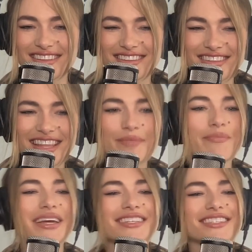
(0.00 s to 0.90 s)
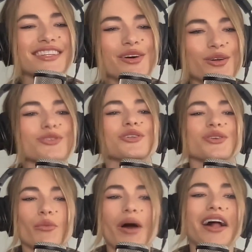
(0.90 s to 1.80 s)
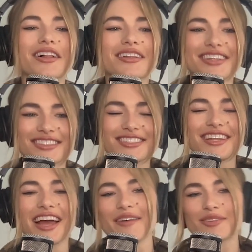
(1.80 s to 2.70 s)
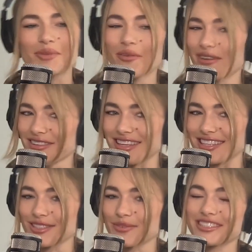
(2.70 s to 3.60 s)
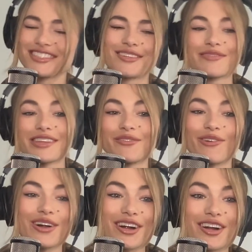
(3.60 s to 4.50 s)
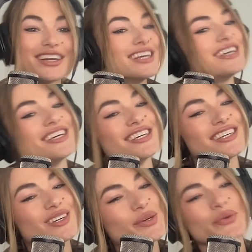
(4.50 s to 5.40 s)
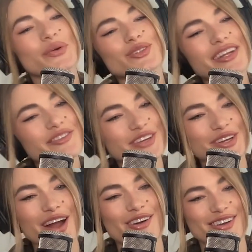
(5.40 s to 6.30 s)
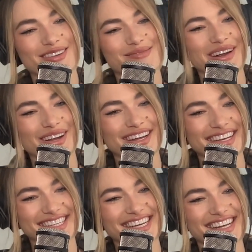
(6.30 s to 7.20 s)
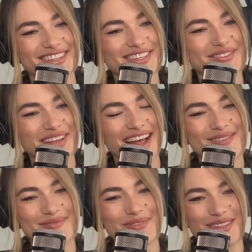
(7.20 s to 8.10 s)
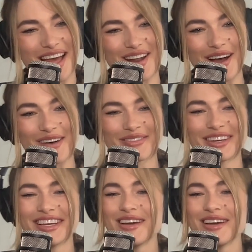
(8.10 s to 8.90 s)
They mix the culture well. It doesn't have to be one or the other, which is something we're trying to figure out in America, how to pull that off.